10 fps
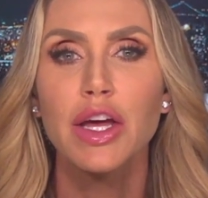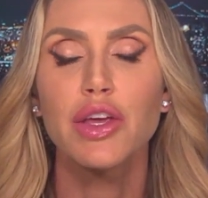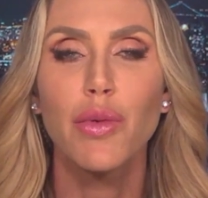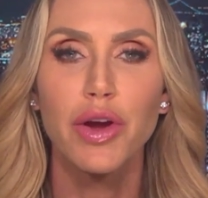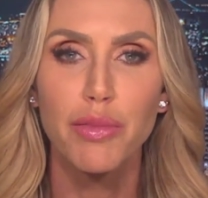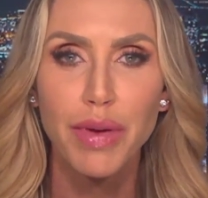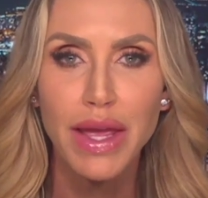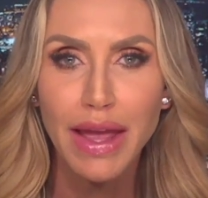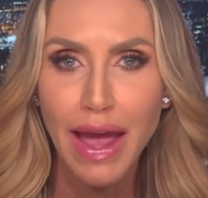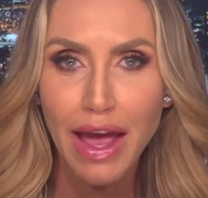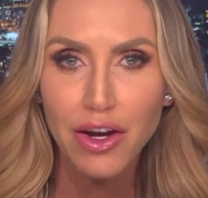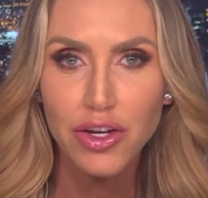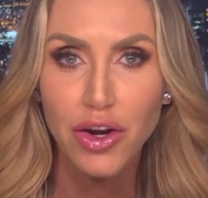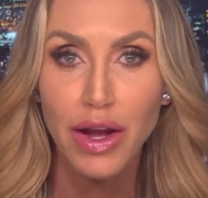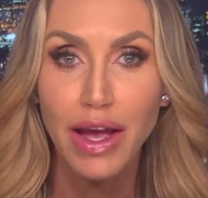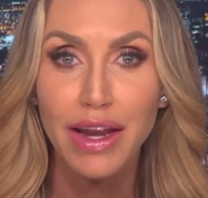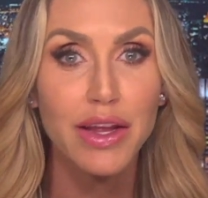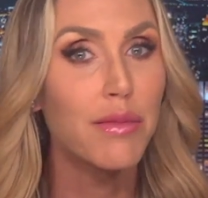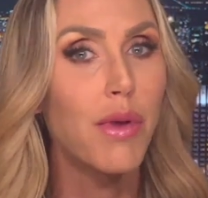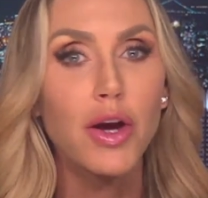you wear your pink hat on your head,
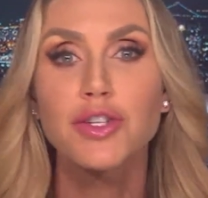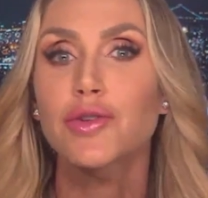you march